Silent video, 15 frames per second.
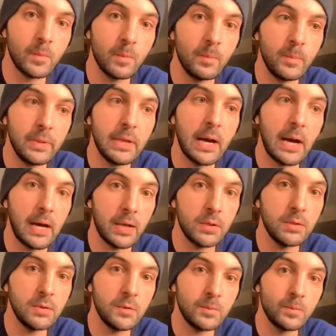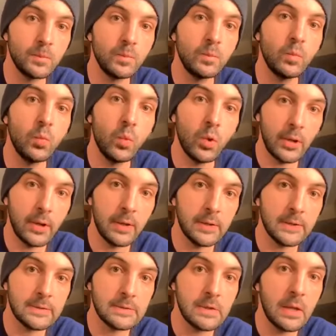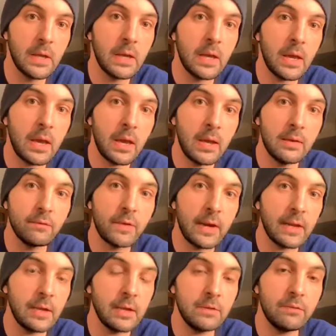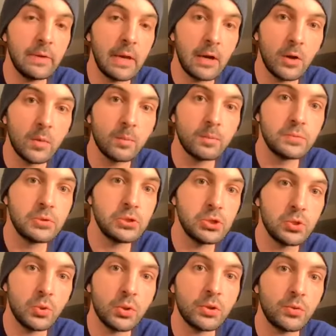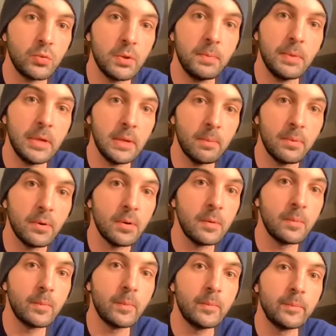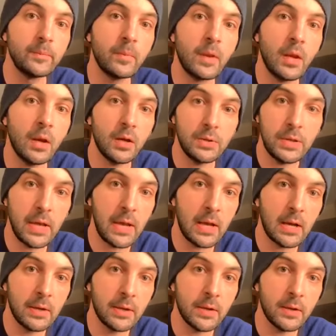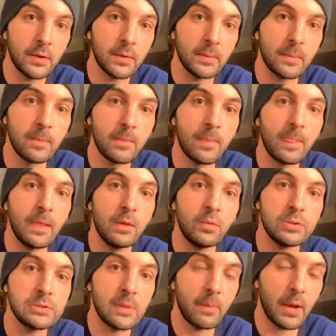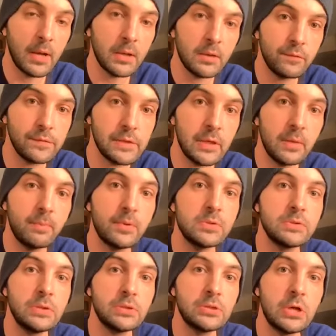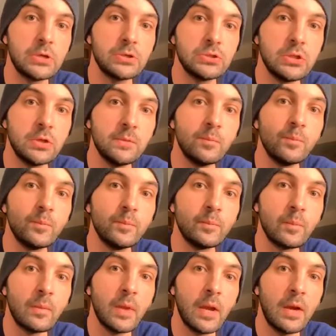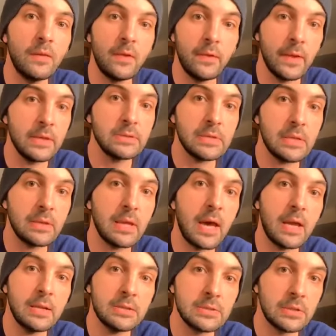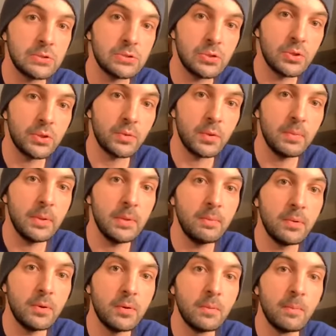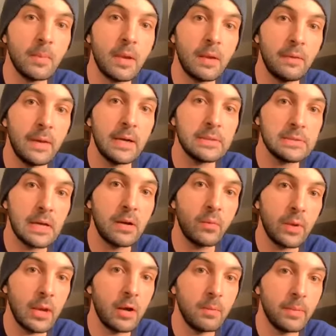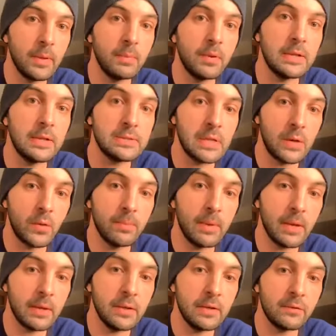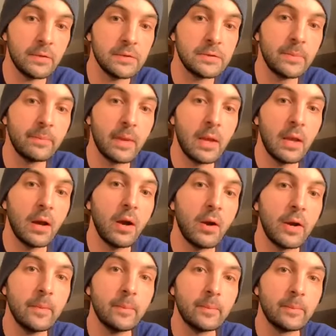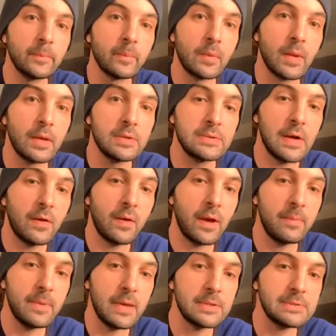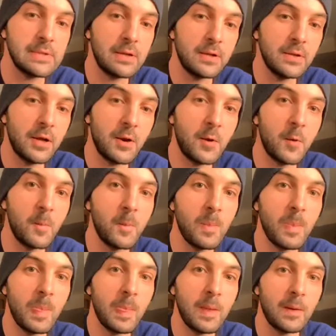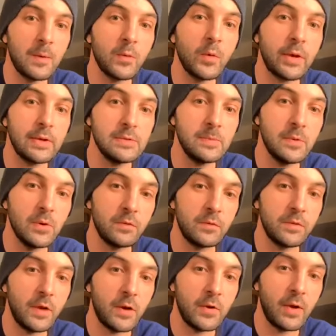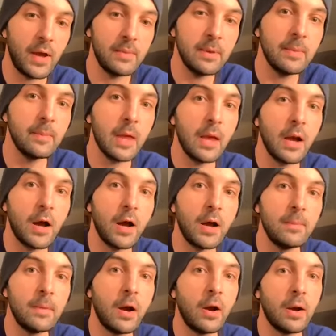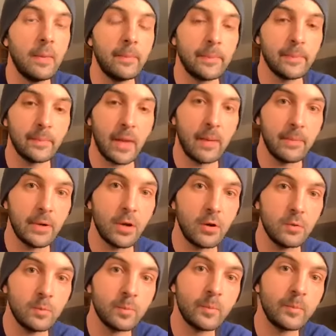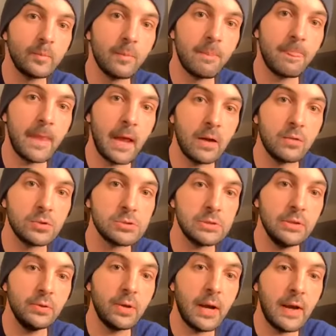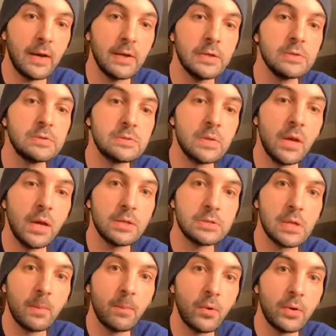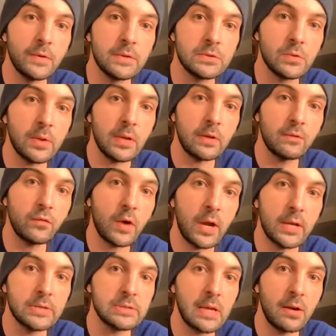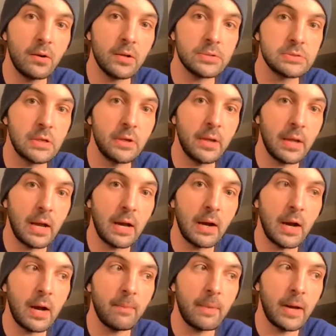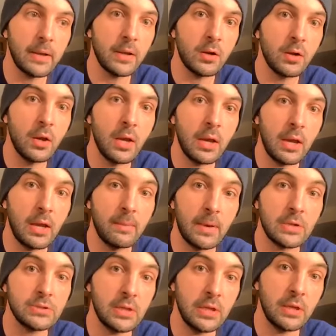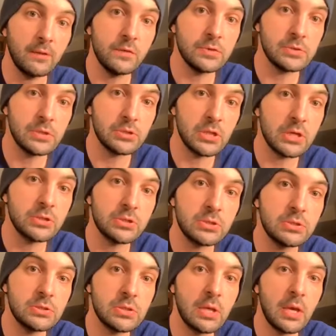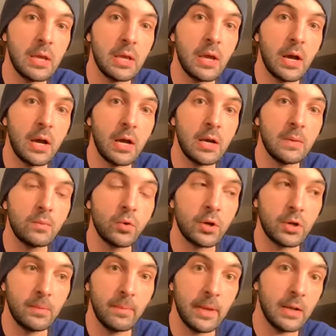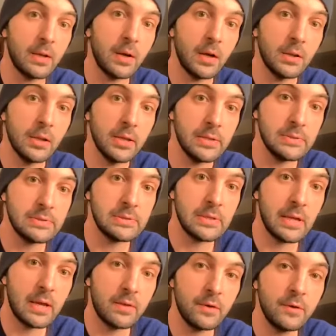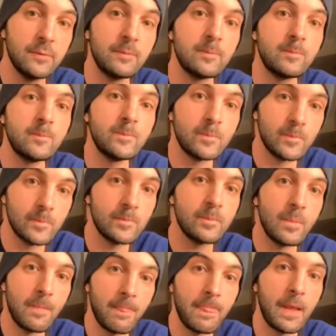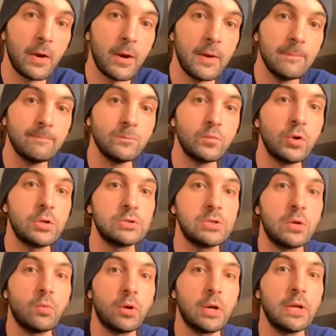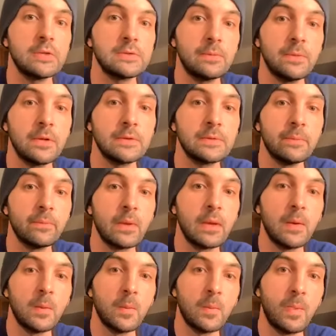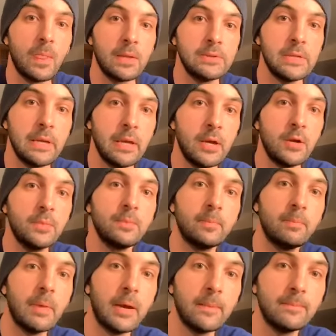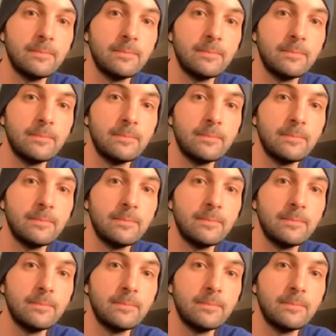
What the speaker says: beyond what it is. And if I can even help 2 or 3 people a day on here with some kind of tip or suggestion, and then they take that and tell 2 or 3 people, that's how we help people. how we make a difference. All right. Tell Abby I said hello. Ricky's beautiful daughter, Abby. All right. I'm going to go. I will see you guys at some point this weekend, Friday, Saturday, Sunday. I'll hop on here and I'm actually going to give you suggestions. We're going to make a list together. Okay? We're going to start working on some things. Take care. Bye.